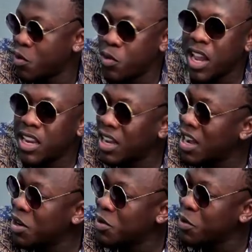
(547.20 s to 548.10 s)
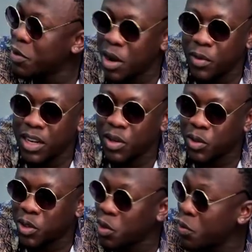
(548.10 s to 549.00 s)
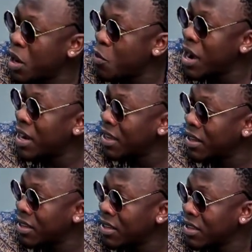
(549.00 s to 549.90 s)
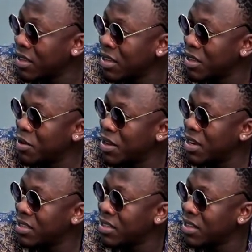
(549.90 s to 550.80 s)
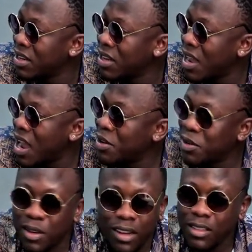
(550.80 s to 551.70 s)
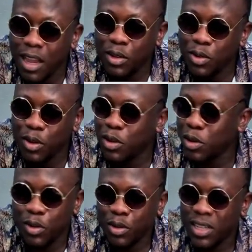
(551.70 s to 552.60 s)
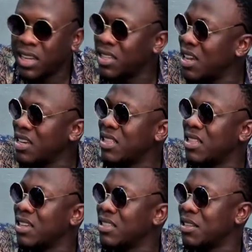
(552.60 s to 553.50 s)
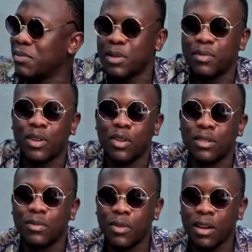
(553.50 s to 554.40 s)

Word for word: We are in a country where we need to show we are working. You get, and you don't get anything simply because